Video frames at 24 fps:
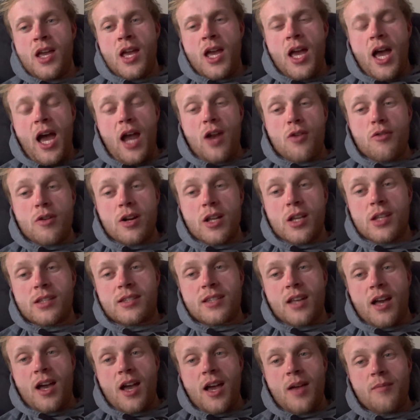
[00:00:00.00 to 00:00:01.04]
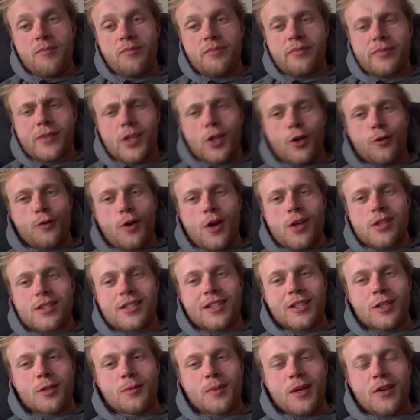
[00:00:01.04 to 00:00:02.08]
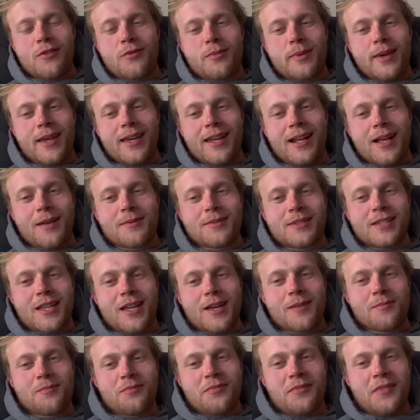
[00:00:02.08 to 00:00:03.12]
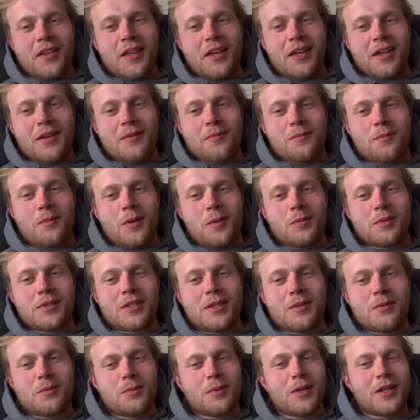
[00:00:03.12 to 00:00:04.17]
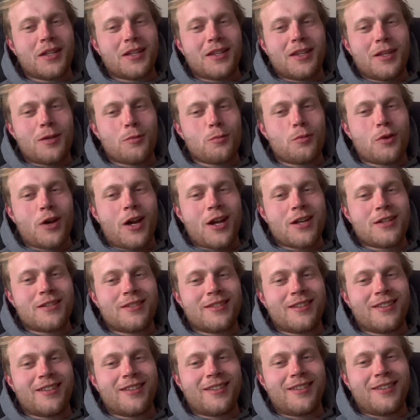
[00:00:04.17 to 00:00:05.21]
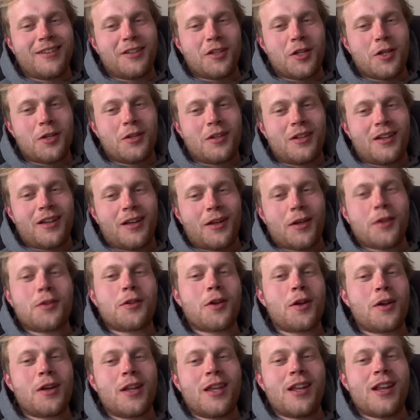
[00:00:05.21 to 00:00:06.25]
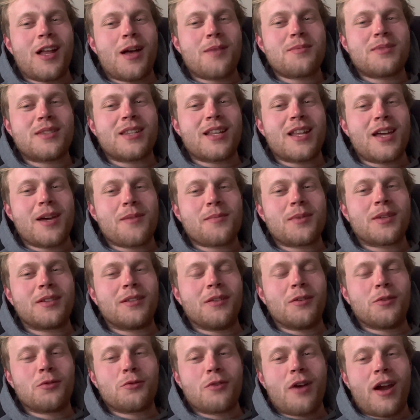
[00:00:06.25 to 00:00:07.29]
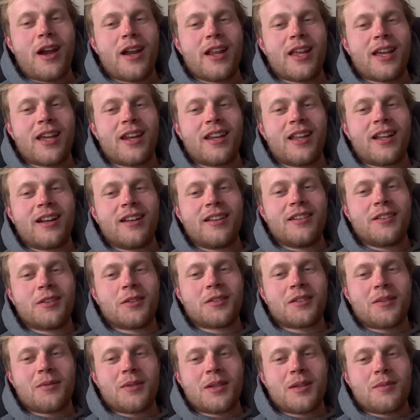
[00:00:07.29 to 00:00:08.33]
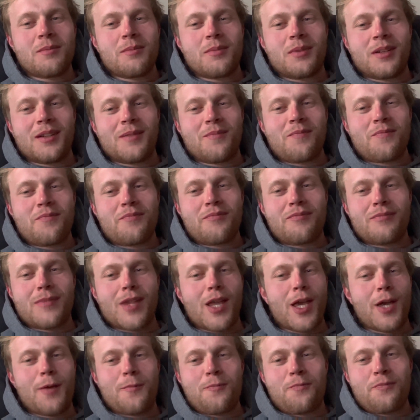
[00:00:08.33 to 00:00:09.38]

Had a really good time. Got roasted a little bit for being in Amsterdam. People seem to be under the impression that, you know, I was only in Amsterdam because it was raining in England or something. But no,